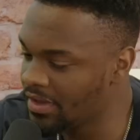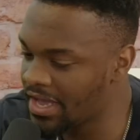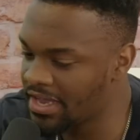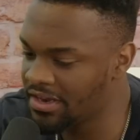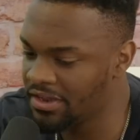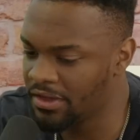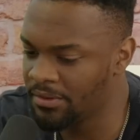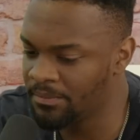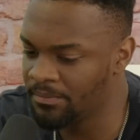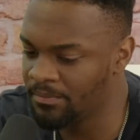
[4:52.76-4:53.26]

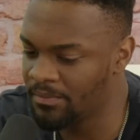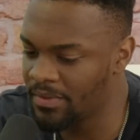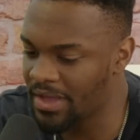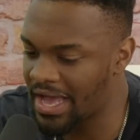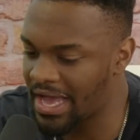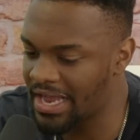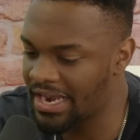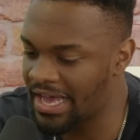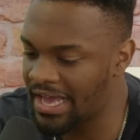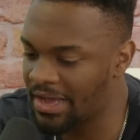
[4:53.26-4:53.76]
And
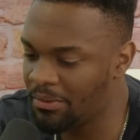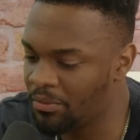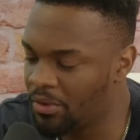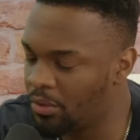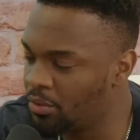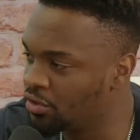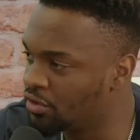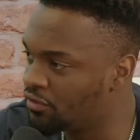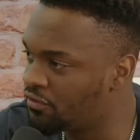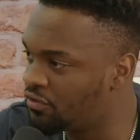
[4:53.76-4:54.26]
what
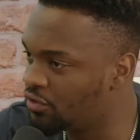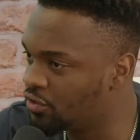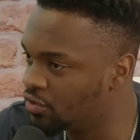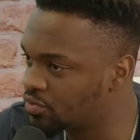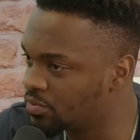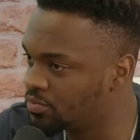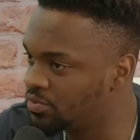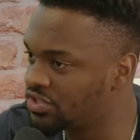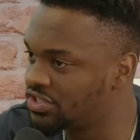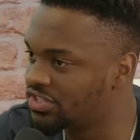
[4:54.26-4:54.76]
were your
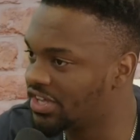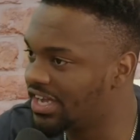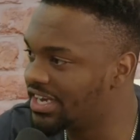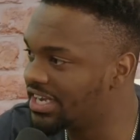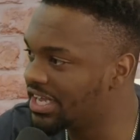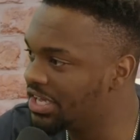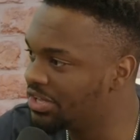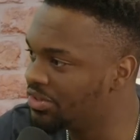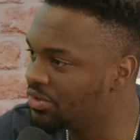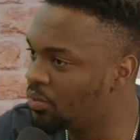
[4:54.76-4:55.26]
thoughts when we
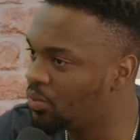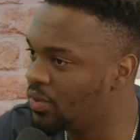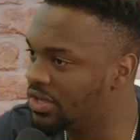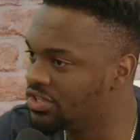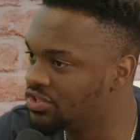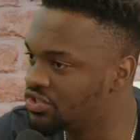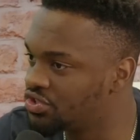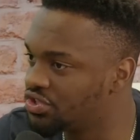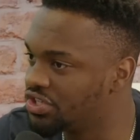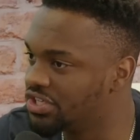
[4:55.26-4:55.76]
started hitting the
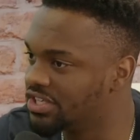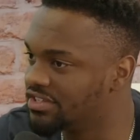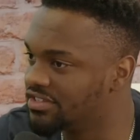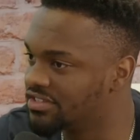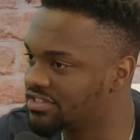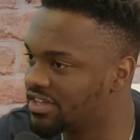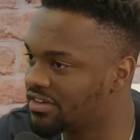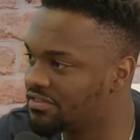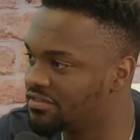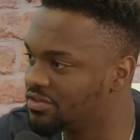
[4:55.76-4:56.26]
win streak and
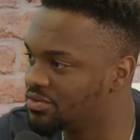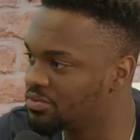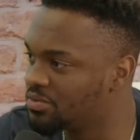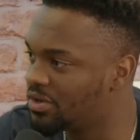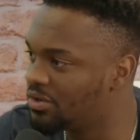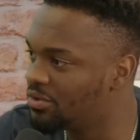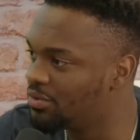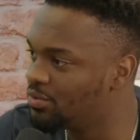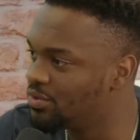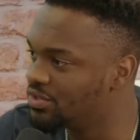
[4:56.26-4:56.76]
stuff as
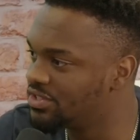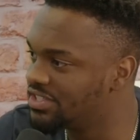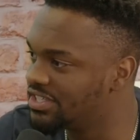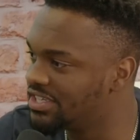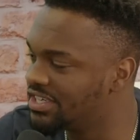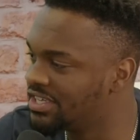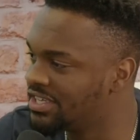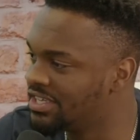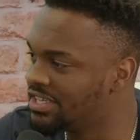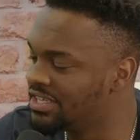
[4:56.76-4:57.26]
well?
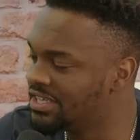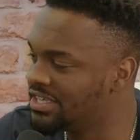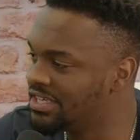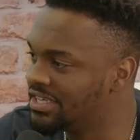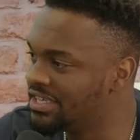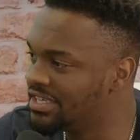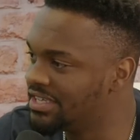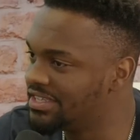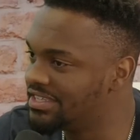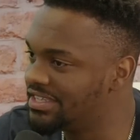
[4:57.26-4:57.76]

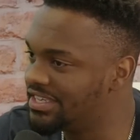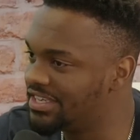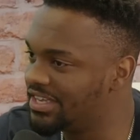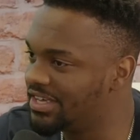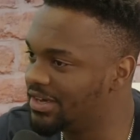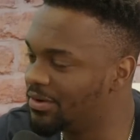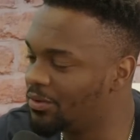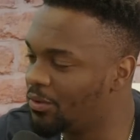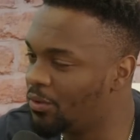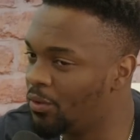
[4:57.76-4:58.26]

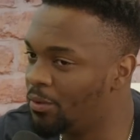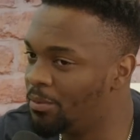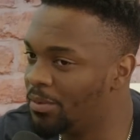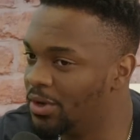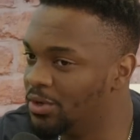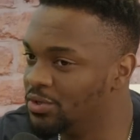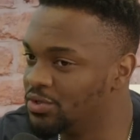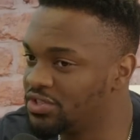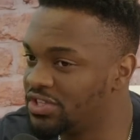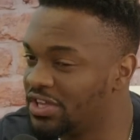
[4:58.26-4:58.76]
did it
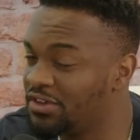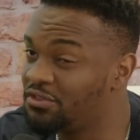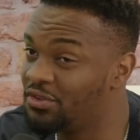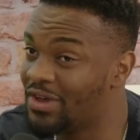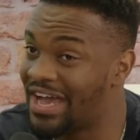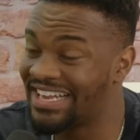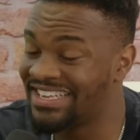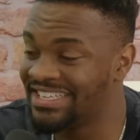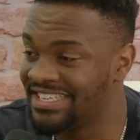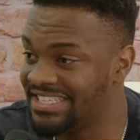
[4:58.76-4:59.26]
almost, if you
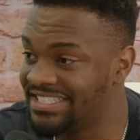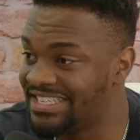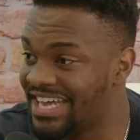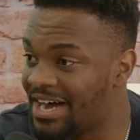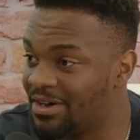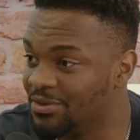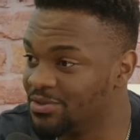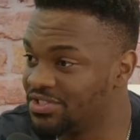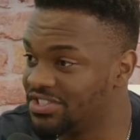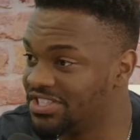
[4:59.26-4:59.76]
had any
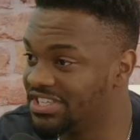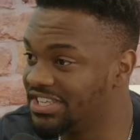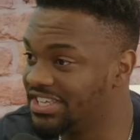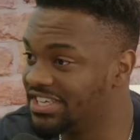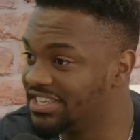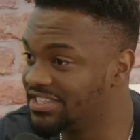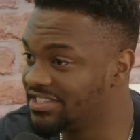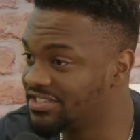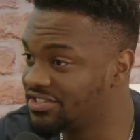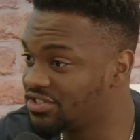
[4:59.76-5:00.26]
doubts, did
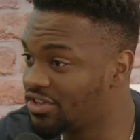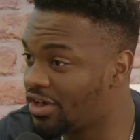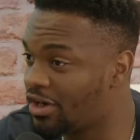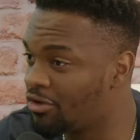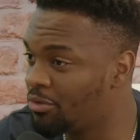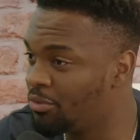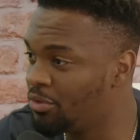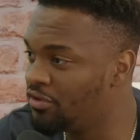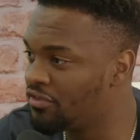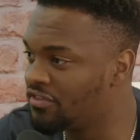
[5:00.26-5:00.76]
it start
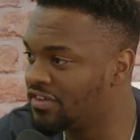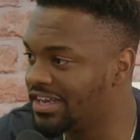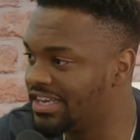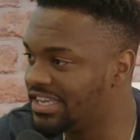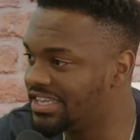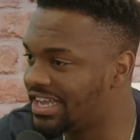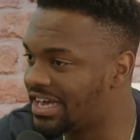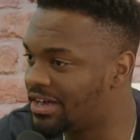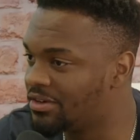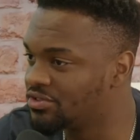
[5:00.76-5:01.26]
removing
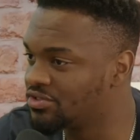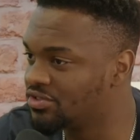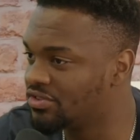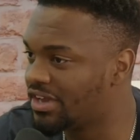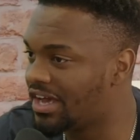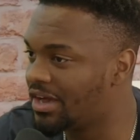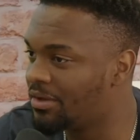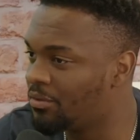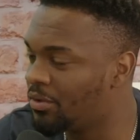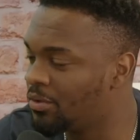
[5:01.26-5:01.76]
any doubts, or
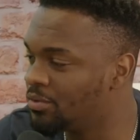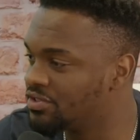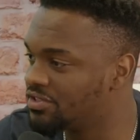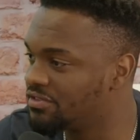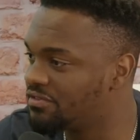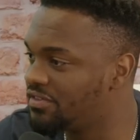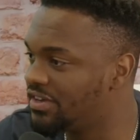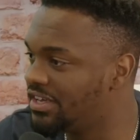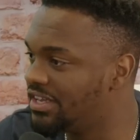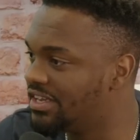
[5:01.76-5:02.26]
like what was the
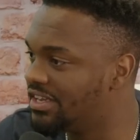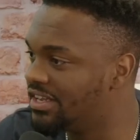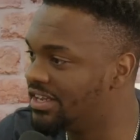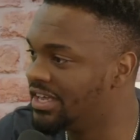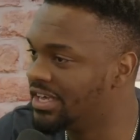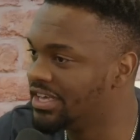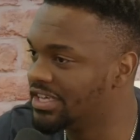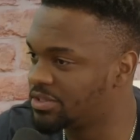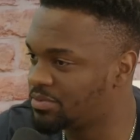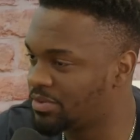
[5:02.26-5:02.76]
feeling,
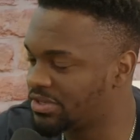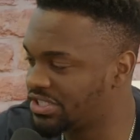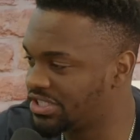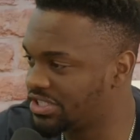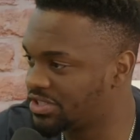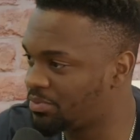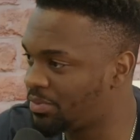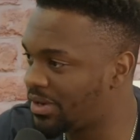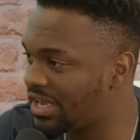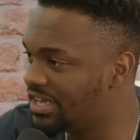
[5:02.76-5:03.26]
especially
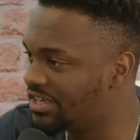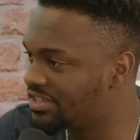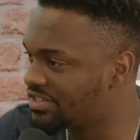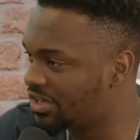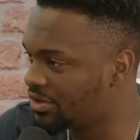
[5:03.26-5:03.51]
as players?